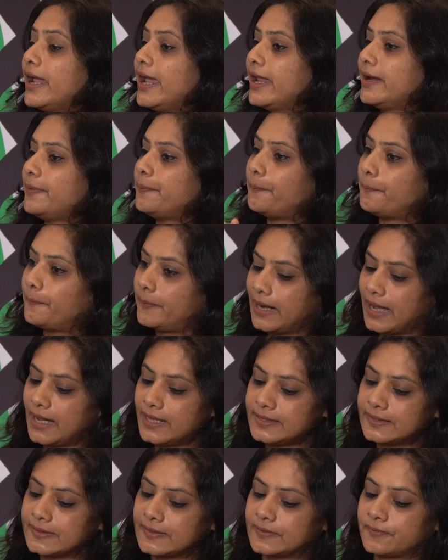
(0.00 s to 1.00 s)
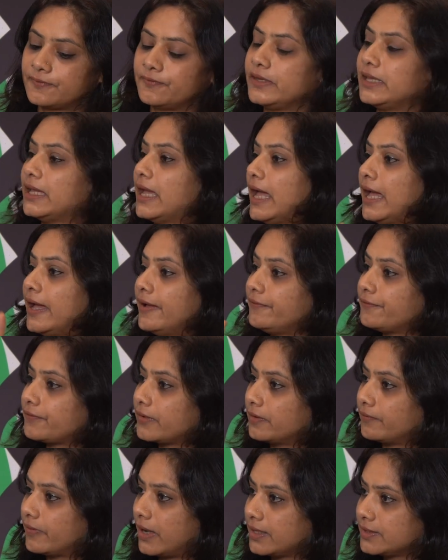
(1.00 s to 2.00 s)
and plus we have
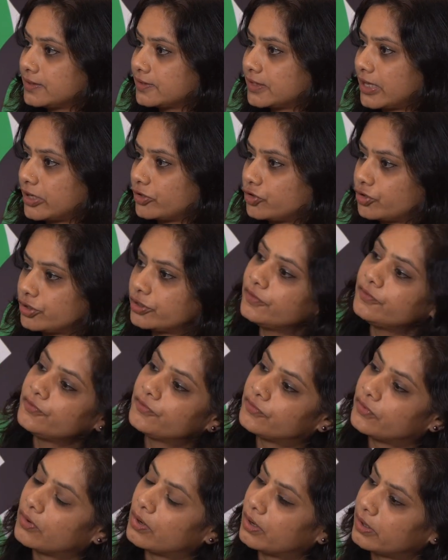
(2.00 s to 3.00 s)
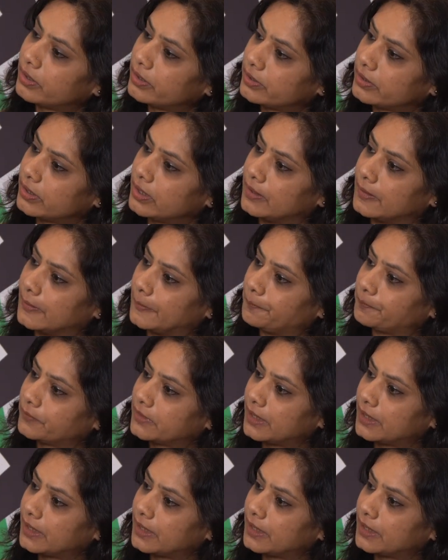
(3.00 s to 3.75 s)
one session for uh,